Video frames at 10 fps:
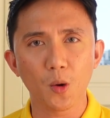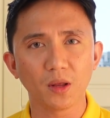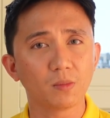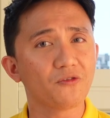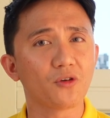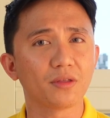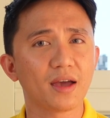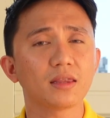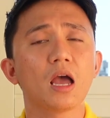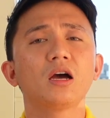But before
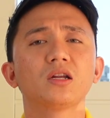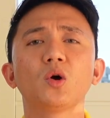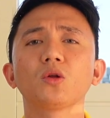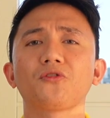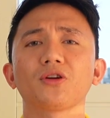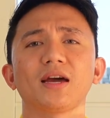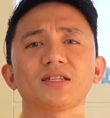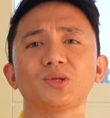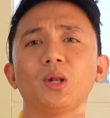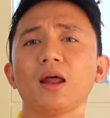that, don't
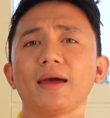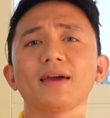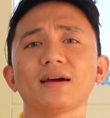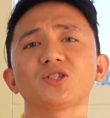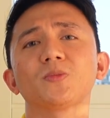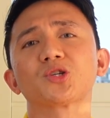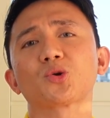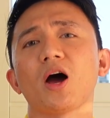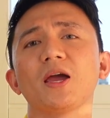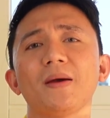forget to like,
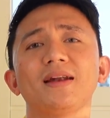subscribe,